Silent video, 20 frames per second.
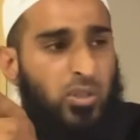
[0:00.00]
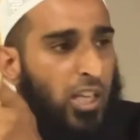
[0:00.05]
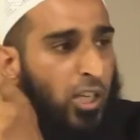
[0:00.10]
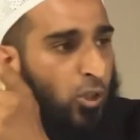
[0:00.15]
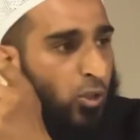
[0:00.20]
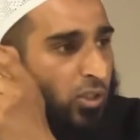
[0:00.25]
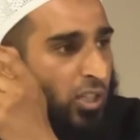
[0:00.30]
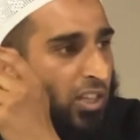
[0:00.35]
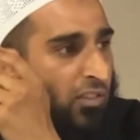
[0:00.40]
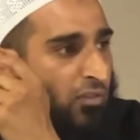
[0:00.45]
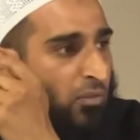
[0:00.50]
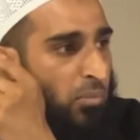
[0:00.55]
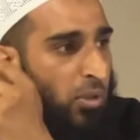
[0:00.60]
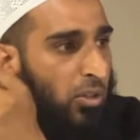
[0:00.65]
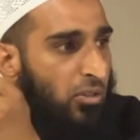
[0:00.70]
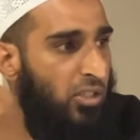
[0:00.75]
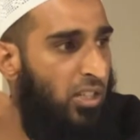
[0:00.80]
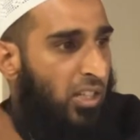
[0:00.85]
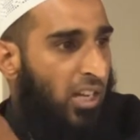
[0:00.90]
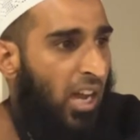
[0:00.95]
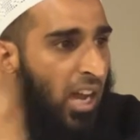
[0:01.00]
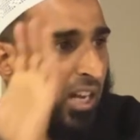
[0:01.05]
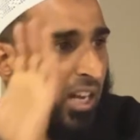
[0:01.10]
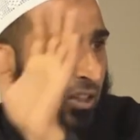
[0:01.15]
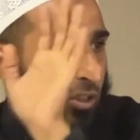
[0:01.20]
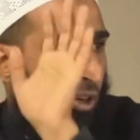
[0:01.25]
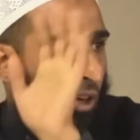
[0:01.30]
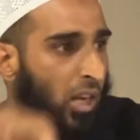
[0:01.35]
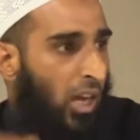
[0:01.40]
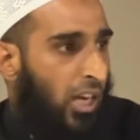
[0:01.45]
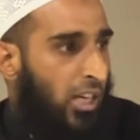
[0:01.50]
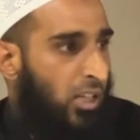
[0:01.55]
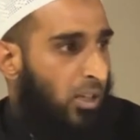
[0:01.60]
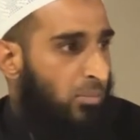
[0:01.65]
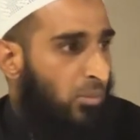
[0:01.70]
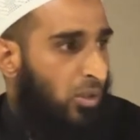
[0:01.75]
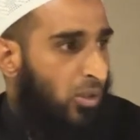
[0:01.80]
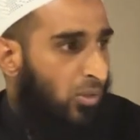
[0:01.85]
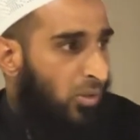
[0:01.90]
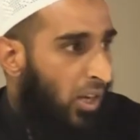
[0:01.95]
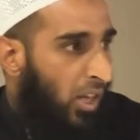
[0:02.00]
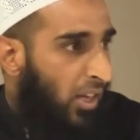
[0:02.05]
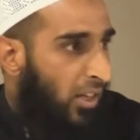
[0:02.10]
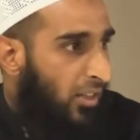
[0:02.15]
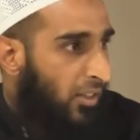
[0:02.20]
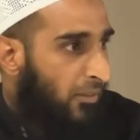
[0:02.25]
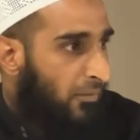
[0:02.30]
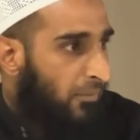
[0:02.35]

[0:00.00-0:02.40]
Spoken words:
it could even be written alcohol, akramakullah.